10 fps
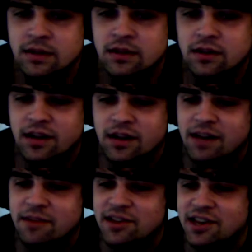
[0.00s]
Okay,
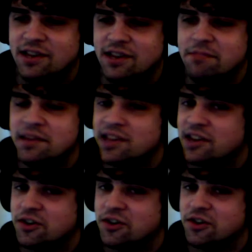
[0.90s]
missing
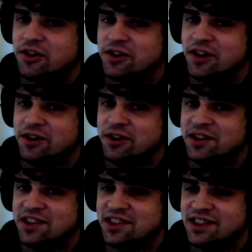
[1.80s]
on your Coco
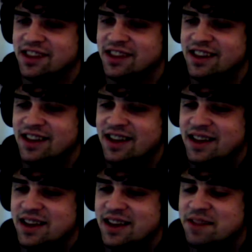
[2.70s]
is
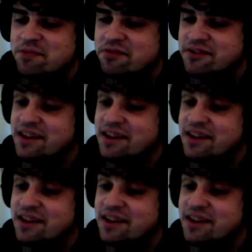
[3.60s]
pretty